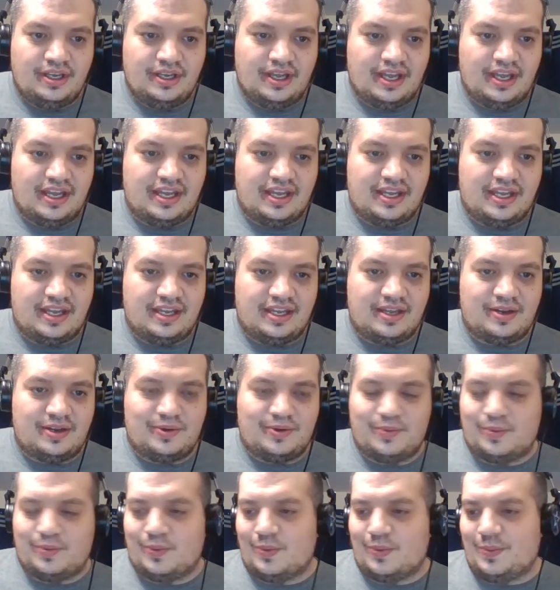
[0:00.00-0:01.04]

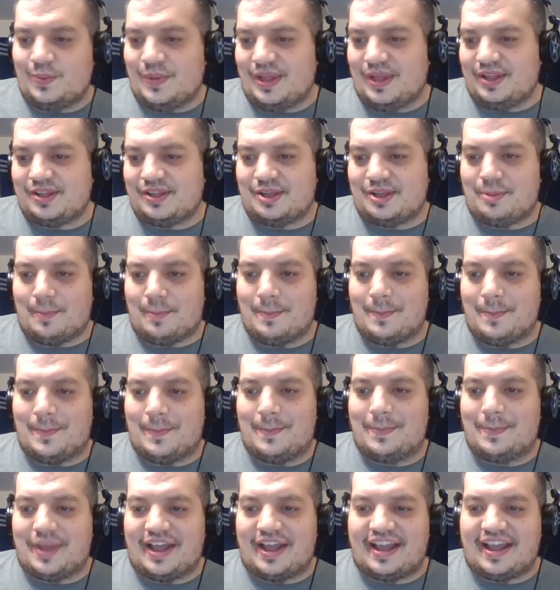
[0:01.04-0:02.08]
And welcome
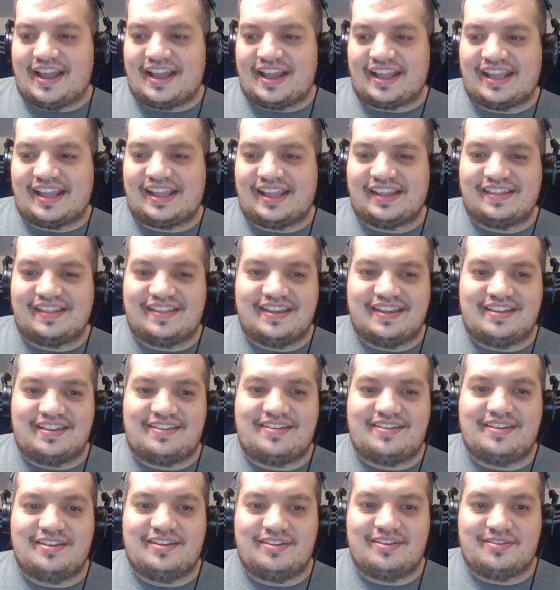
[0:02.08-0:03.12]
back.
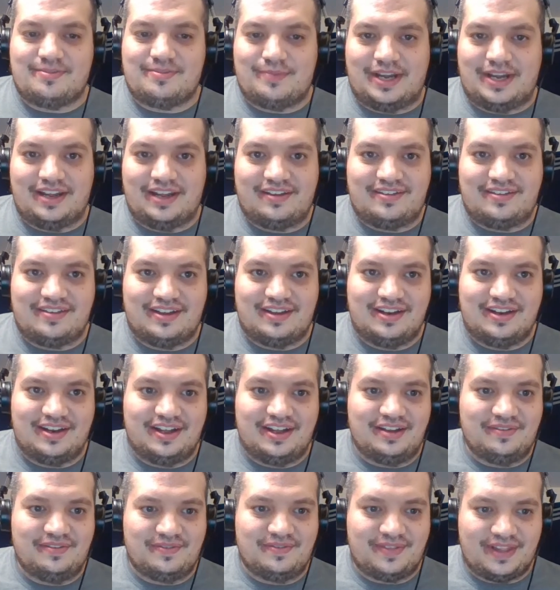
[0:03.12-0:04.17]
This is my
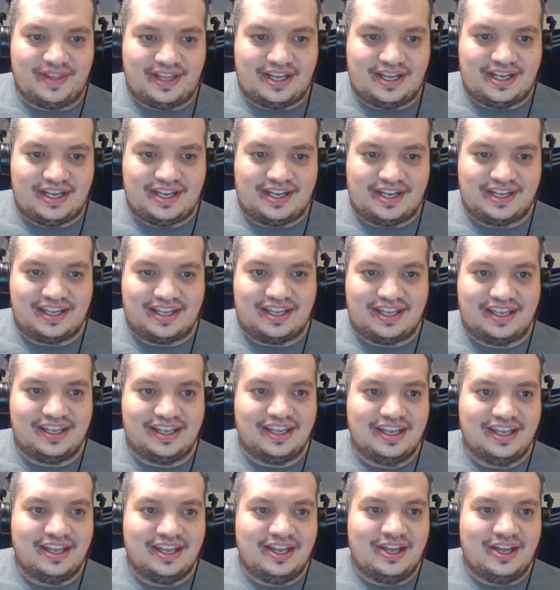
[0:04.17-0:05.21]
Sunday vlog.
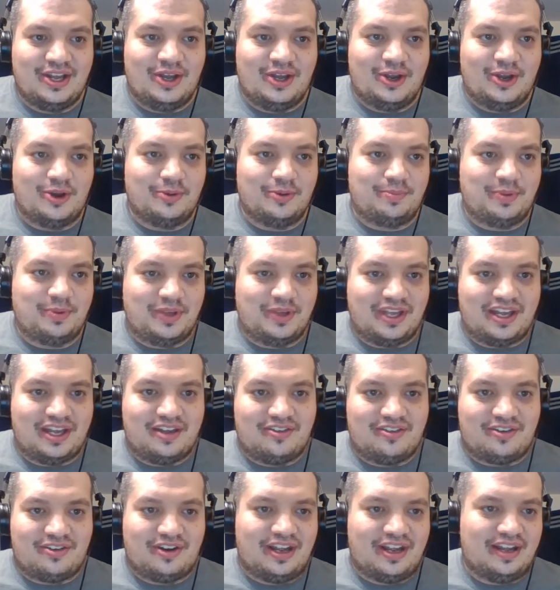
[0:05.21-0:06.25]
Hope you
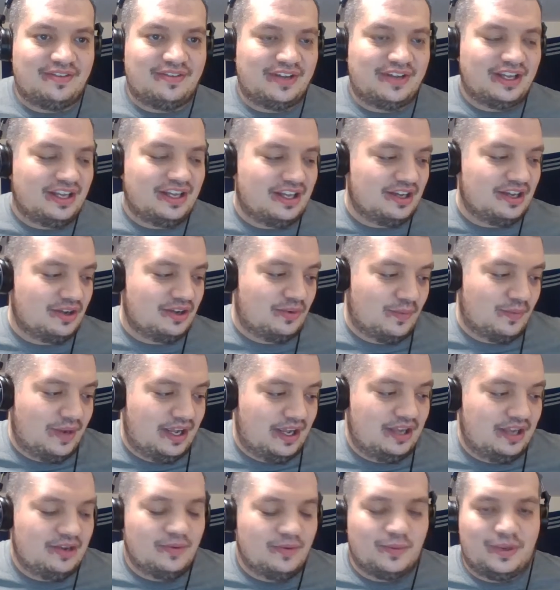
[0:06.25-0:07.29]
guys are having a
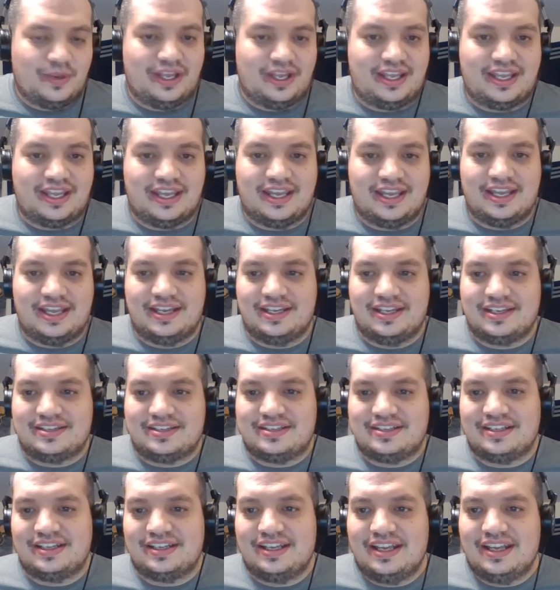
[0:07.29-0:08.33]
great
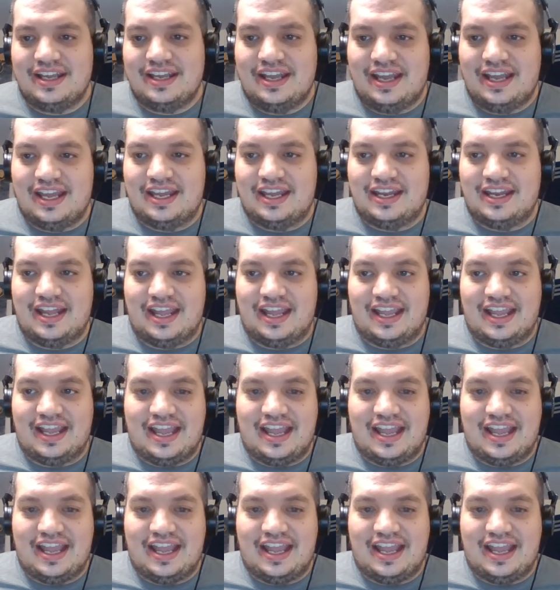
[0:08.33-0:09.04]
weekend and a